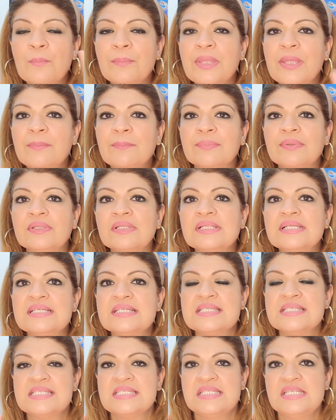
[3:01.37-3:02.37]
people
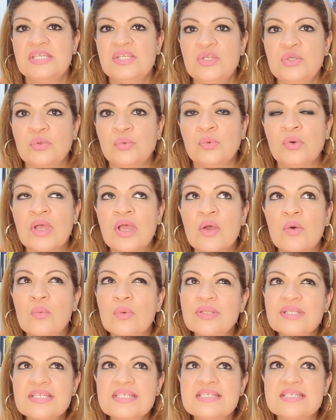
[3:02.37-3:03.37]
see you.
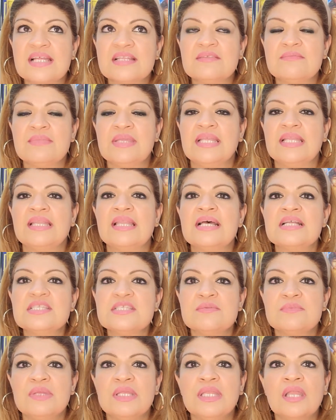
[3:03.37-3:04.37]
What does that mean?
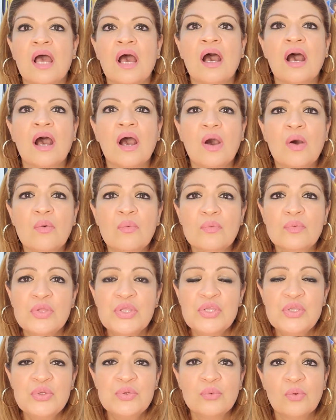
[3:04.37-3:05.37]
That's mean how
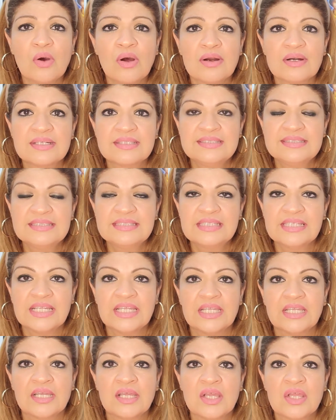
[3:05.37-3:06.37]
you are
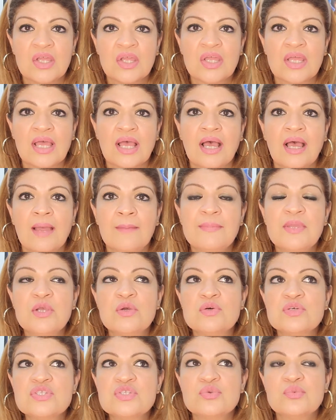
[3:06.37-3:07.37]
dealing,
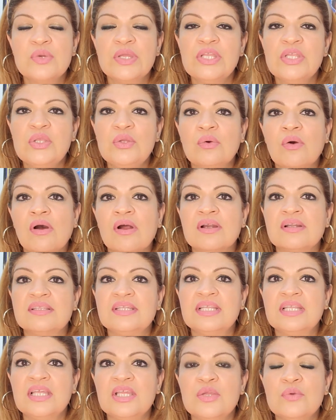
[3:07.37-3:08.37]
because when you are
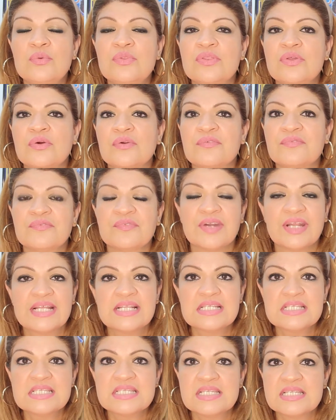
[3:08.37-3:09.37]
dealing with your
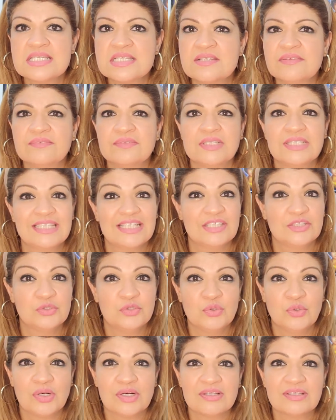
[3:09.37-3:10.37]
friends is different than
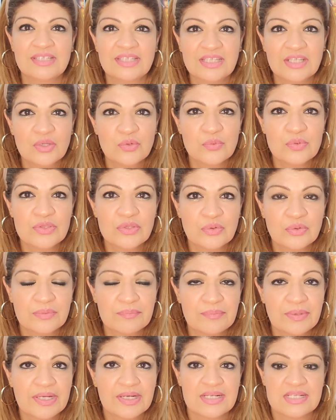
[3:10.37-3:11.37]
you are dealing with your
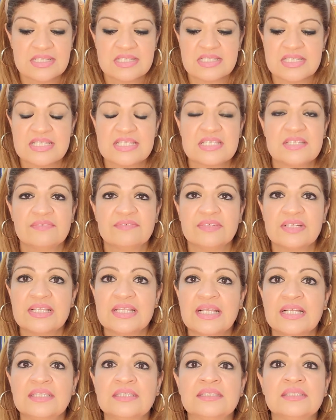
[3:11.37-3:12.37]
parents, is different
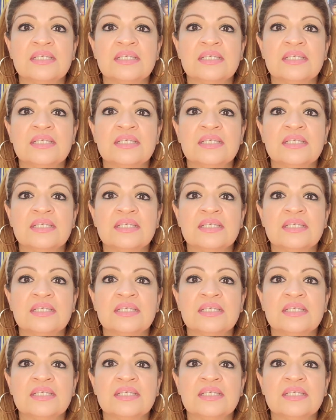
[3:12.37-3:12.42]
than